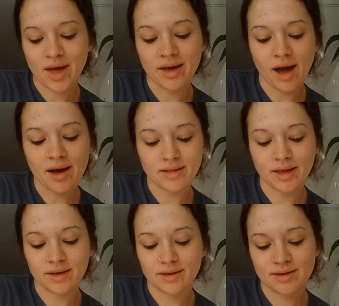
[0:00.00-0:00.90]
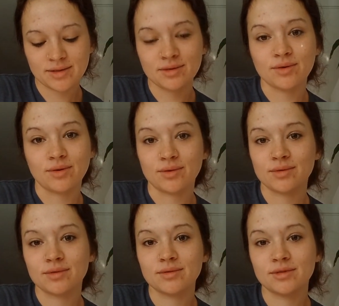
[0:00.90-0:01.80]
I like to
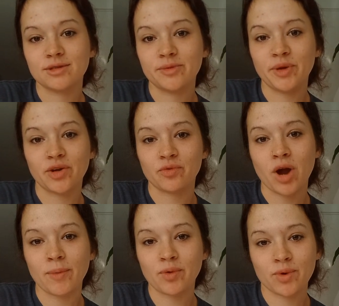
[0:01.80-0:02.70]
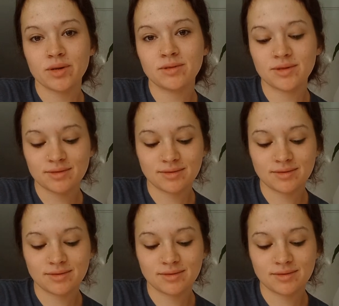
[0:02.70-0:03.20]
speak rhyming words.